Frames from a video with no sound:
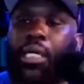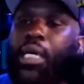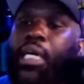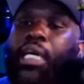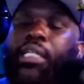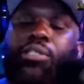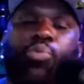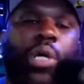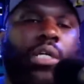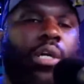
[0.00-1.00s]
It's
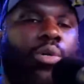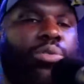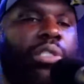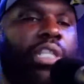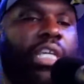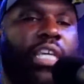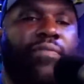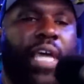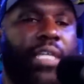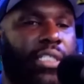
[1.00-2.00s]
one of those leave
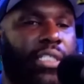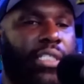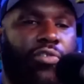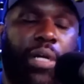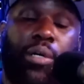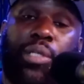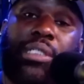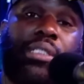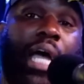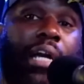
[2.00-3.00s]
a scent trail.
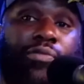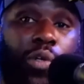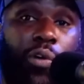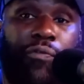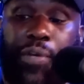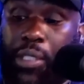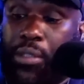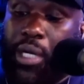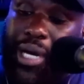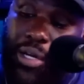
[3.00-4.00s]
It's not a room filler.
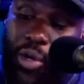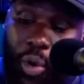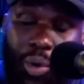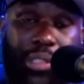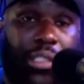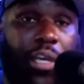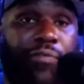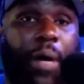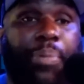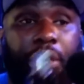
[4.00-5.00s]
Of course, if
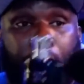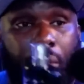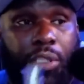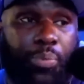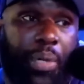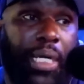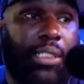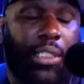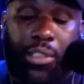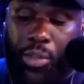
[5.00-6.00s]
I put 30 sprays
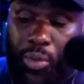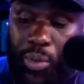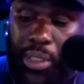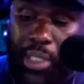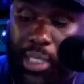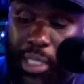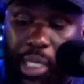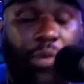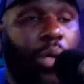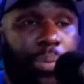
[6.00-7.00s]
of this on,
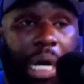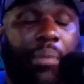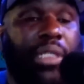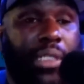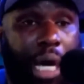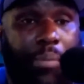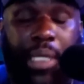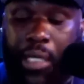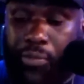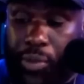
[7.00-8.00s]
it will probably
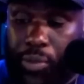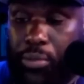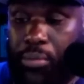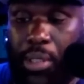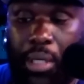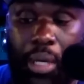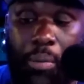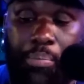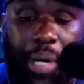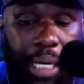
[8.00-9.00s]
dominate a room.
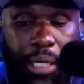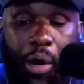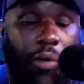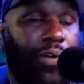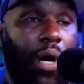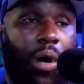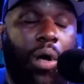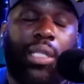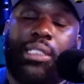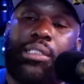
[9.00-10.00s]
But
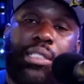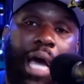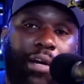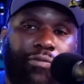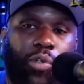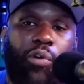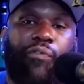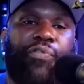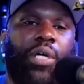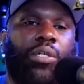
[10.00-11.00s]
overall, it's not a room
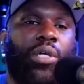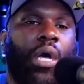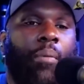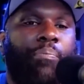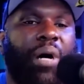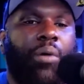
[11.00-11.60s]
filler, but